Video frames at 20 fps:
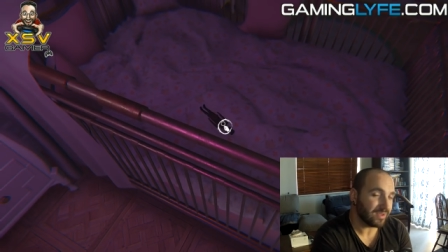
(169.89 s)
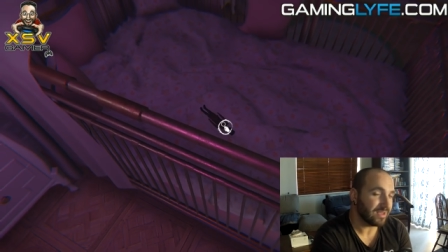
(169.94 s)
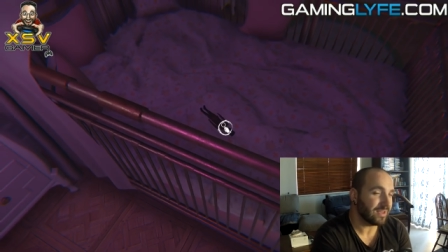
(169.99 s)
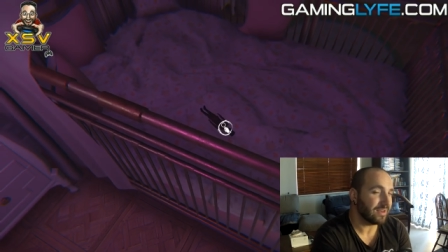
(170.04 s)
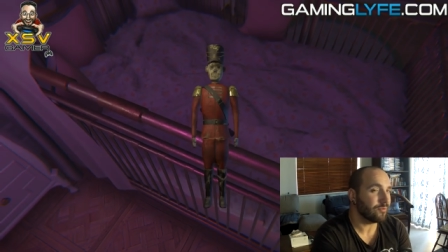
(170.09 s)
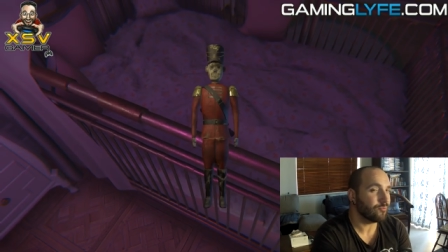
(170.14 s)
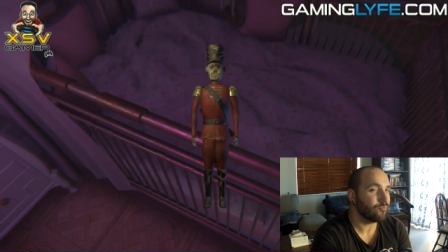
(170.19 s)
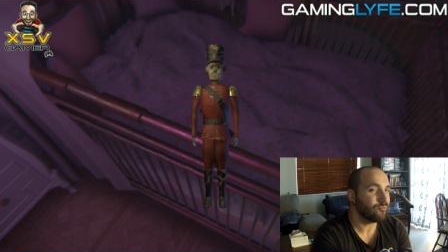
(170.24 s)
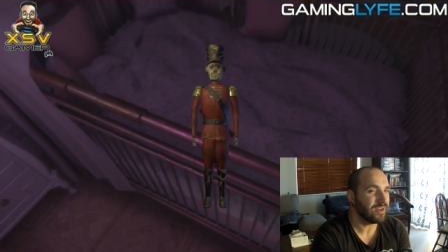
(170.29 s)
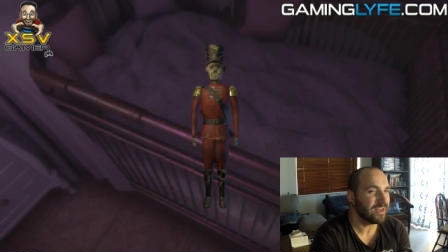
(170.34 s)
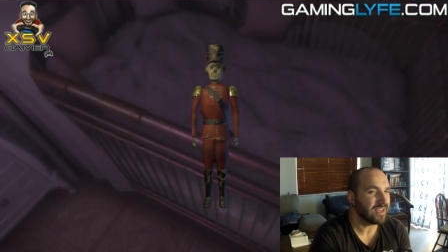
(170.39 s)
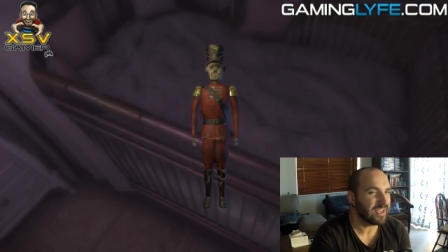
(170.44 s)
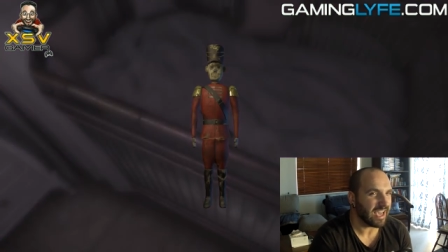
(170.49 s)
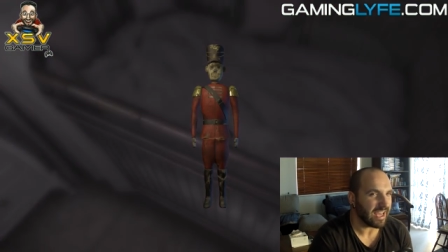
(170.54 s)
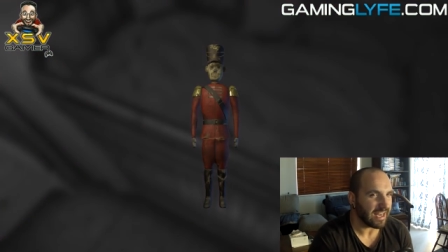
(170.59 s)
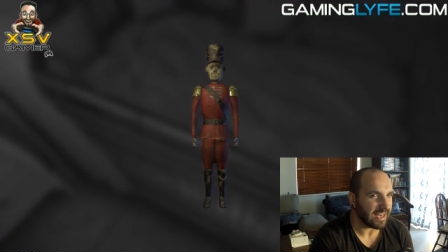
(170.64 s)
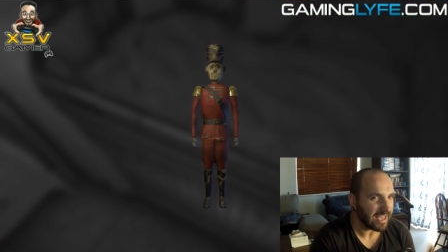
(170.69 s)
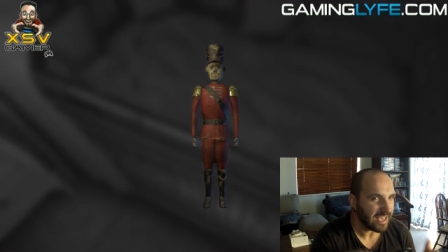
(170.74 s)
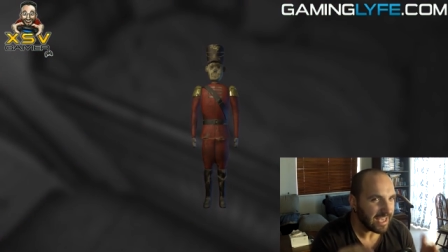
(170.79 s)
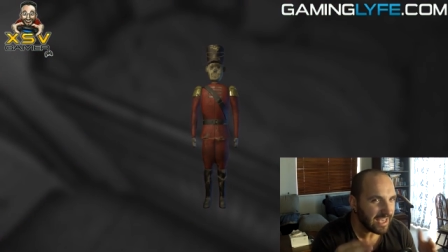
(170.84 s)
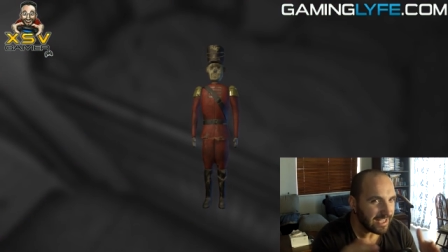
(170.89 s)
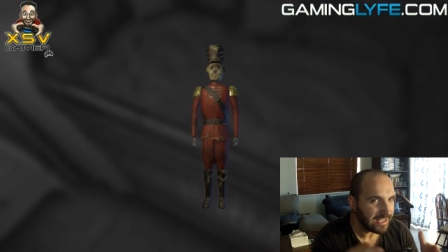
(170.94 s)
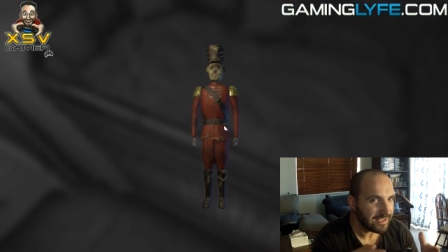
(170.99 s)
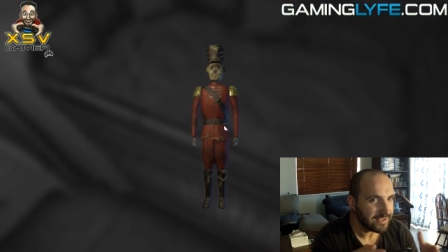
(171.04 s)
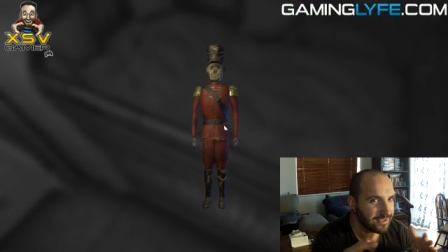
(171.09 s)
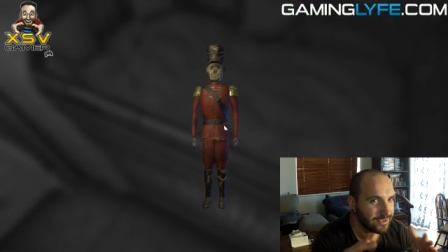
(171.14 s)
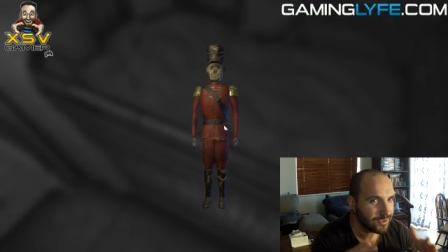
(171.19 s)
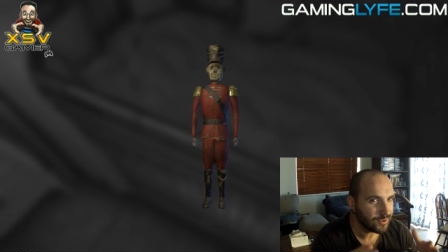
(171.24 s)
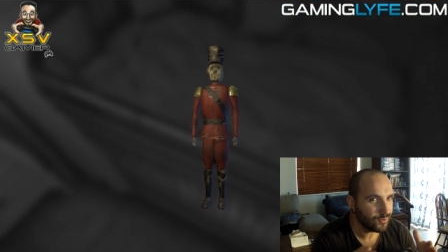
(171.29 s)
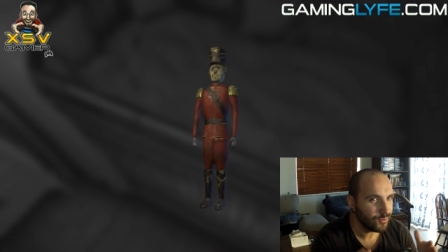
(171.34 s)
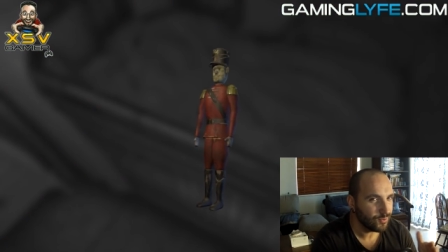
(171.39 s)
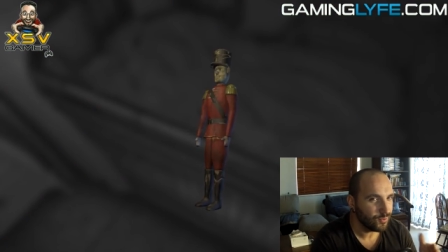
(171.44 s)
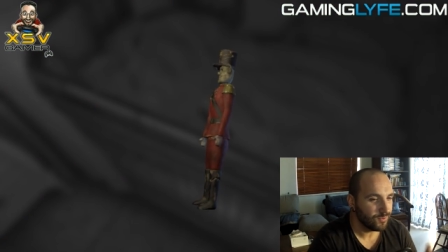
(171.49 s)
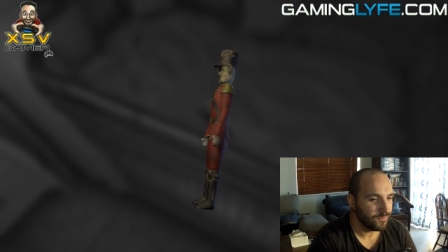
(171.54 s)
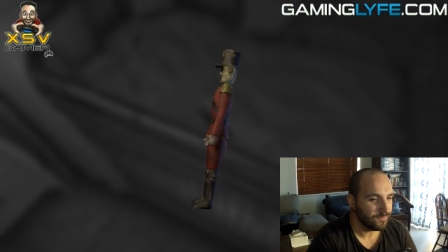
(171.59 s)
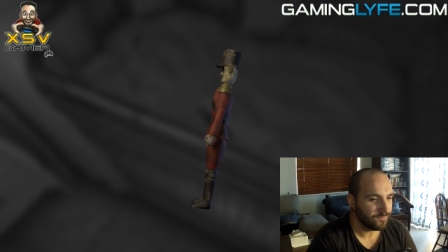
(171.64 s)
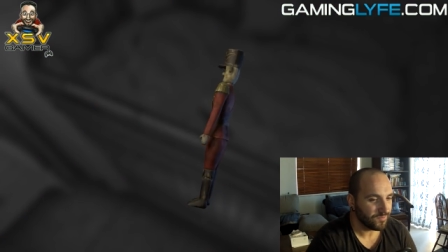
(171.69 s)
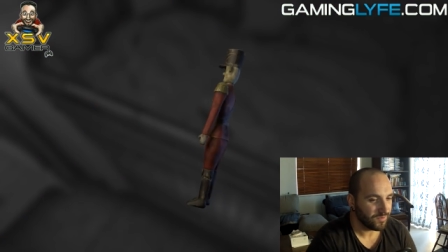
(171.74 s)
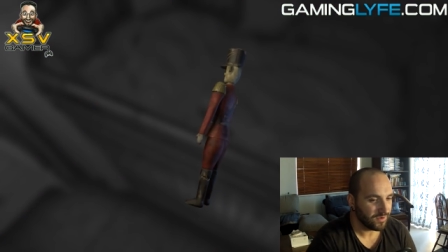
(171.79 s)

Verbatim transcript: I didn't really get into